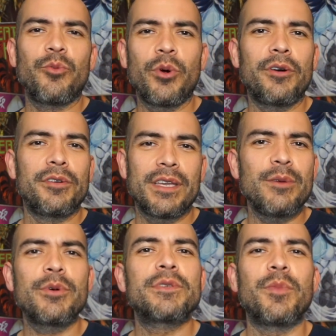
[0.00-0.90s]
well, he
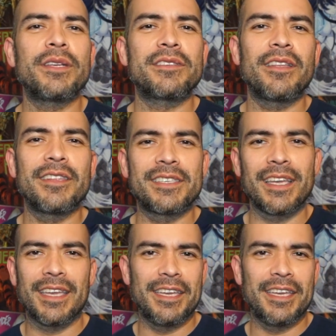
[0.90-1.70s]
wasn't my son the second